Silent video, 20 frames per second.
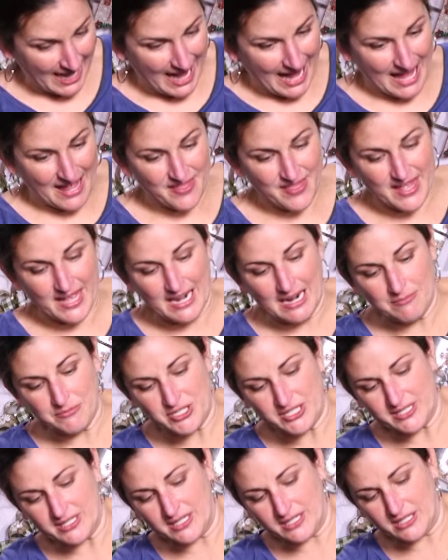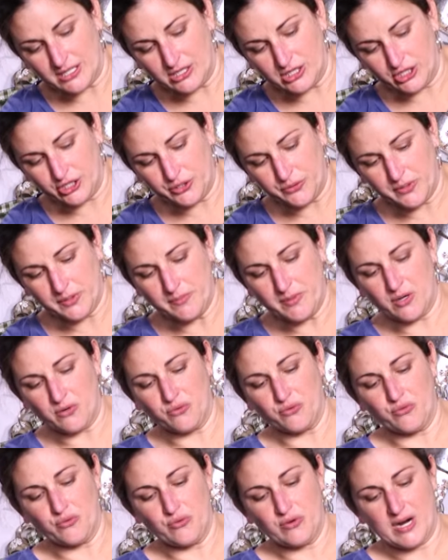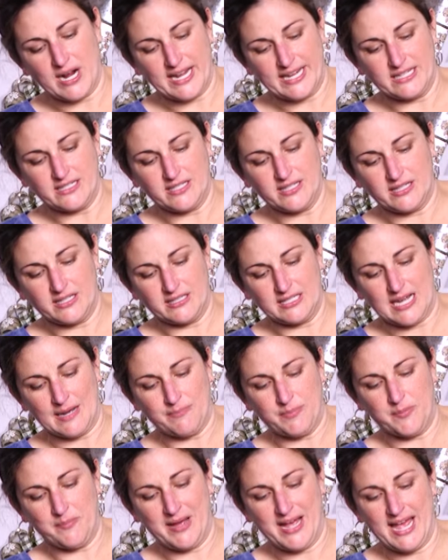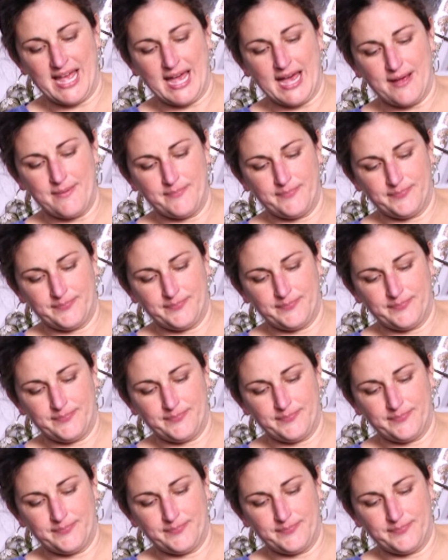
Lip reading: And then I'm just going to glue them right to the top of my hat.